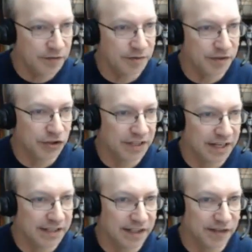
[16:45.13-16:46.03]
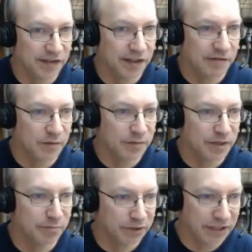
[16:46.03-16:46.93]
in this position, knight takes C3 would
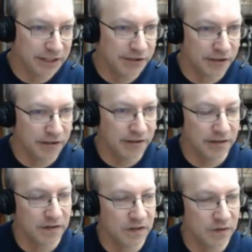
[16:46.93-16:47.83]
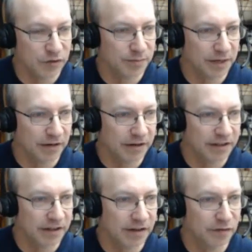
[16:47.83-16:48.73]
be a blunder, which
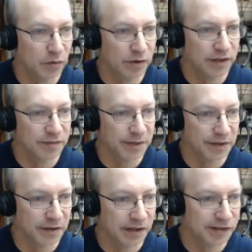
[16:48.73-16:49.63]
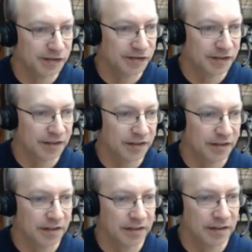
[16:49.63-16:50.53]
Mary avoids because
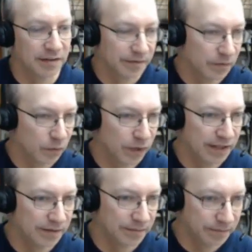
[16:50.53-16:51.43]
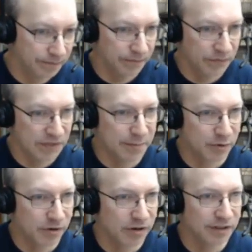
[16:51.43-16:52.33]
white
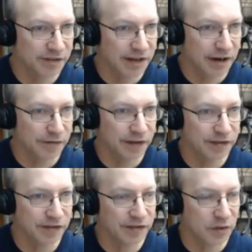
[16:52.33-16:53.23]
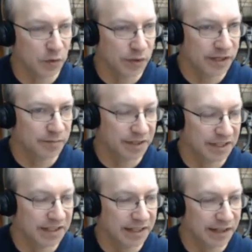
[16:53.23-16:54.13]
temporarily sacrifices the queen, but
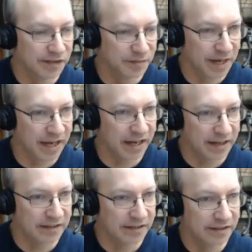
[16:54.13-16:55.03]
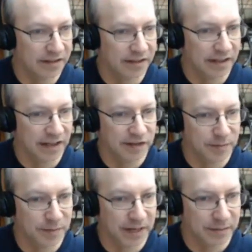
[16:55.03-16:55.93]
then gets it back and ends
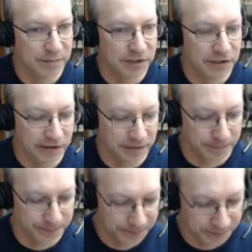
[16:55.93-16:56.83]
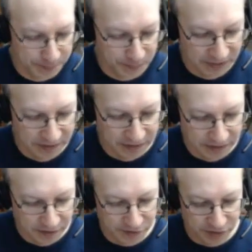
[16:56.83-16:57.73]
up ahead material.
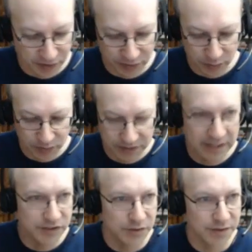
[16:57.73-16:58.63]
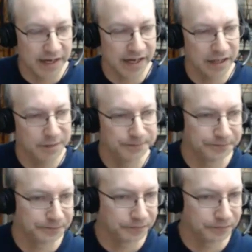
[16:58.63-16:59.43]
So he would not do that.